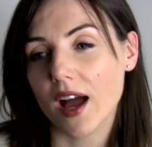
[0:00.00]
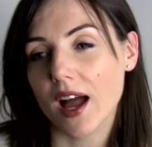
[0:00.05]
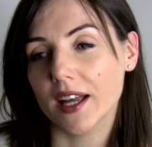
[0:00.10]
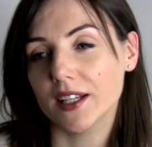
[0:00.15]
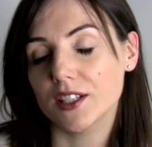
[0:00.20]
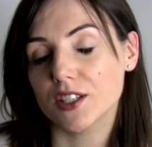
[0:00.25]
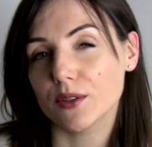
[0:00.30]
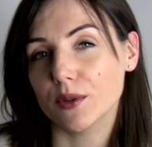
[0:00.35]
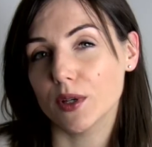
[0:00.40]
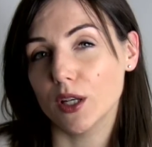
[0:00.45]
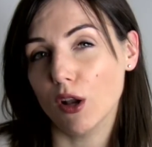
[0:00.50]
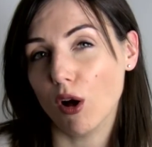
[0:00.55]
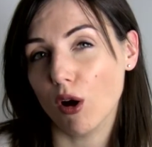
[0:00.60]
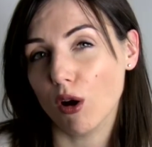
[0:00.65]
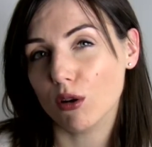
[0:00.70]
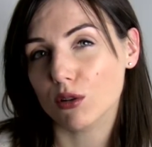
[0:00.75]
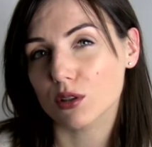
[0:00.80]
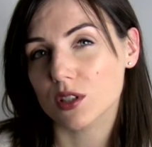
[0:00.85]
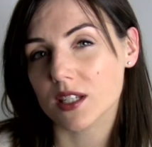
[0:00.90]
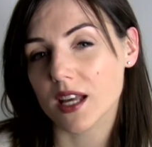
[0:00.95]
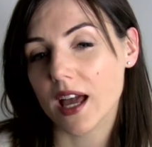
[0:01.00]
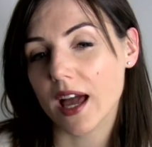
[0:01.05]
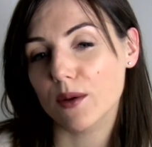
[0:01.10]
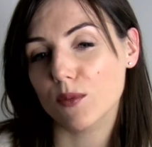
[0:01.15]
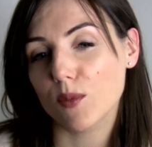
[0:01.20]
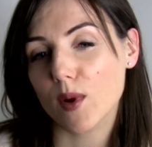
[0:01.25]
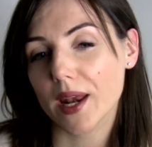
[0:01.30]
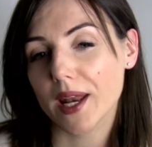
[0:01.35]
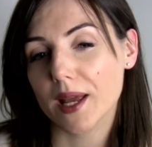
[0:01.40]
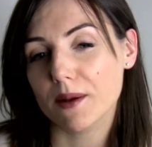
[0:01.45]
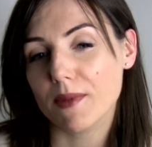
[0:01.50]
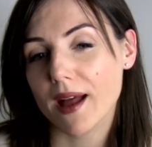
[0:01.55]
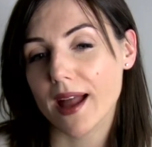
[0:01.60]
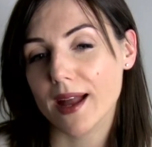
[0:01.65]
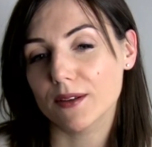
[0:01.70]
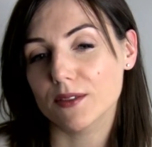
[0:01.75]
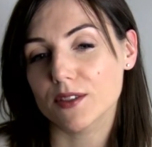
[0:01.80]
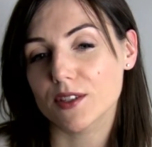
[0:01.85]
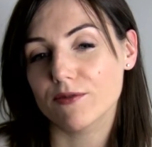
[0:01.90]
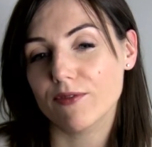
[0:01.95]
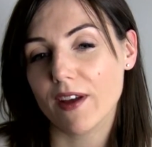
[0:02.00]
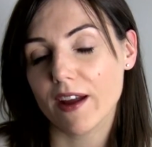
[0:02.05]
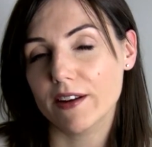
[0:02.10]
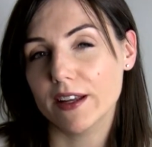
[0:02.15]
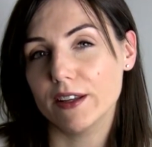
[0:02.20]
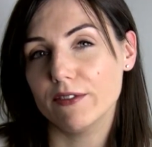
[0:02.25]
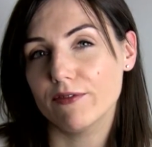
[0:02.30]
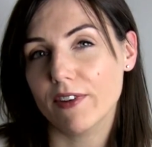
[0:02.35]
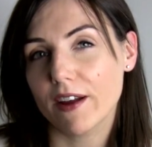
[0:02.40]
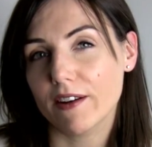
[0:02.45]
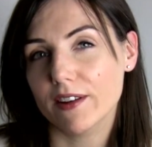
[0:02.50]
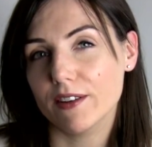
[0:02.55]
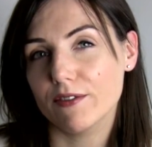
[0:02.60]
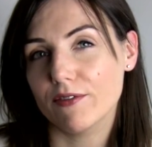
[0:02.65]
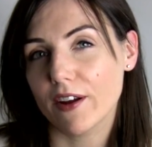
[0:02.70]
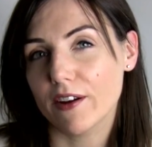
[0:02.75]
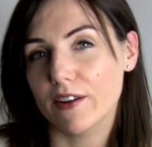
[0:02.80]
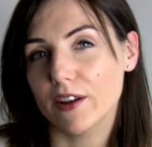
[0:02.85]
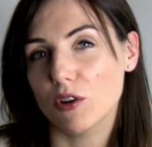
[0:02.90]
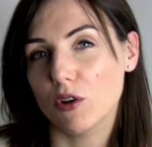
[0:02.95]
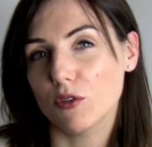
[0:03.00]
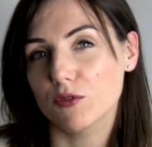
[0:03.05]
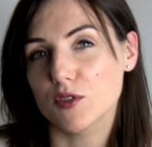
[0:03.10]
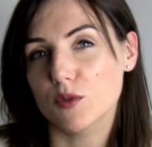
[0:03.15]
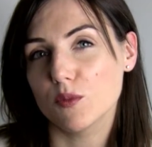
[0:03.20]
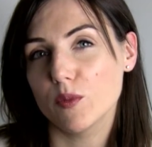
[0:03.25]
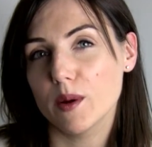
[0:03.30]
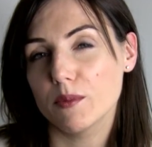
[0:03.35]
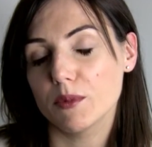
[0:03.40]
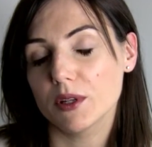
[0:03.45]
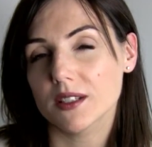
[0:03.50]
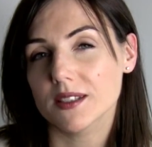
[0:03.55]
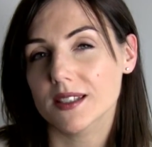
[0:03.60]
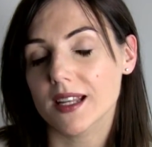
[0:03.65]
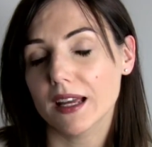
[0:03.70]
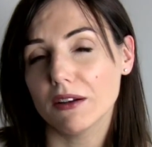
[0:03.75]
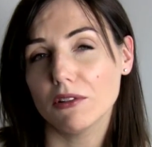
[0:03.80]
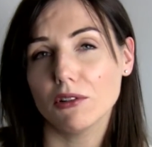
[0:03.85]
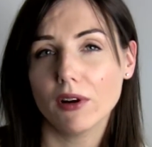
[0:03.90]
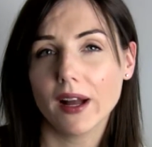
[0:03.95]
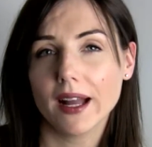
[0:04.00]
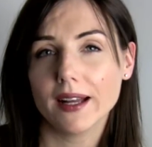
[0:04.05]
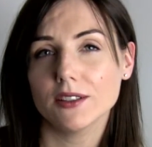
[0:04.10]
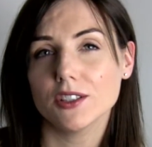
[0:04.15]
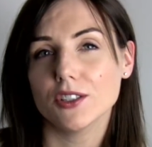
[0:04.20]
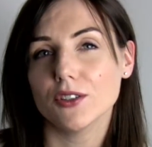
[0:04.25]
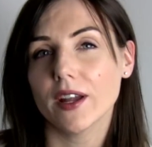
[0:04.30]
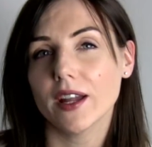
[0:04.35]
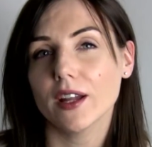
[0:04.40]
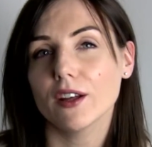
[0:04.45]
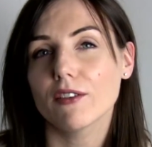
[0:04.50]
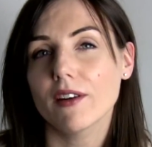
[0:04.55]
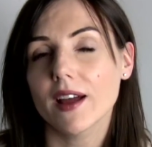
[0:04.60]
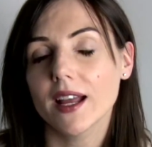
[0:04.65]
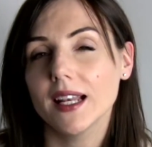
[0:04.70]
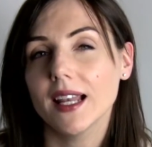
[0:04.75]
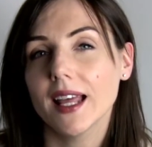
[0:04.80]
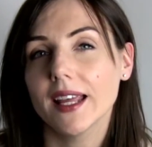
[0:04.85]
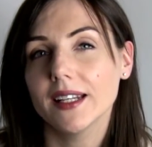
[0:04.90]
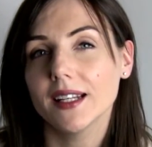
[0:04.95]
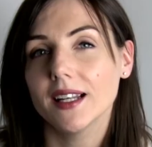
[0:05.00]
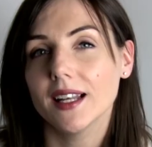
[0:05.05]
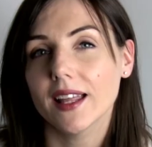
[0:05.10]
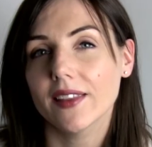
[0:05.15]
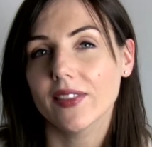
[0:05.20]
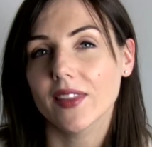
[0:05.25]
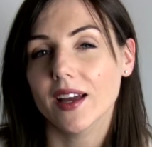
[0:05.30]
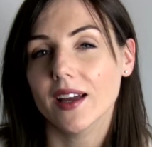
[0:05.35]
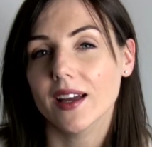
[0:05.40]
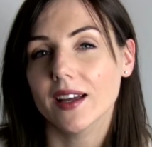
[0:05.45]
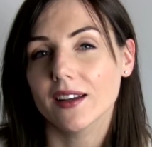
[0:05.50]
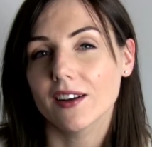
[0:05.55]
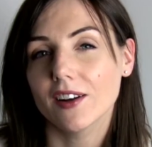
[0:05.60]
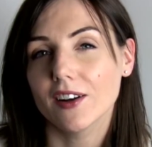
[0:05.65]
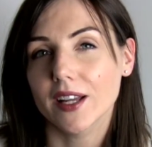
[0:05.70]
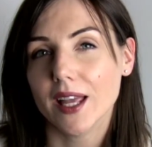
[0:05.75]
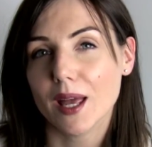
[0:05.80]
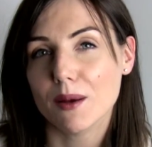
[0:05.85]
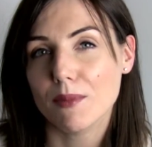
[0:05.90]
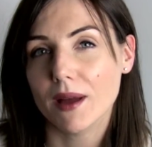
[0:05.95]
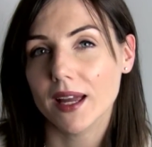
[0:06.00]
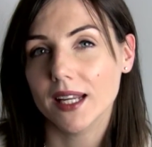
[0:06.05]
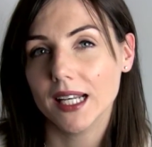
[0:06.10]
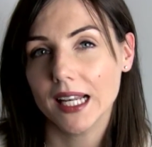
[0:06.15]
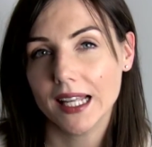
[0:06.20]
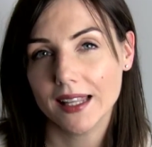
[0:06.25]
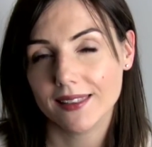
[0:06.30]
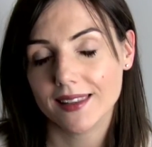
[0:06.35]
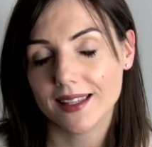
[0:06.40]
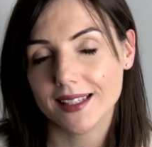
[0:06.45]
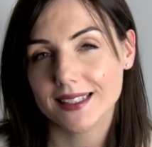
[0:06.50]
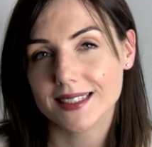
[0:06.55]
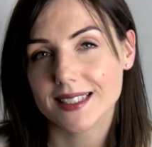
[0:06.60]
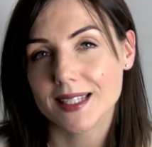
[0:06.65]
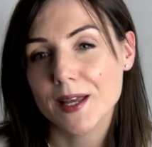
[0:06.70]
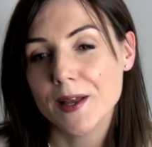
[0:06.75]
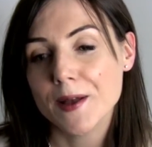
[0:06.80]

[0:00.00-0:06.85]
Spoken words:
I do a lot, and when I'm out, very, very, very often women will say, oh, how do you get your eyeliner like that? I can't get mine like that.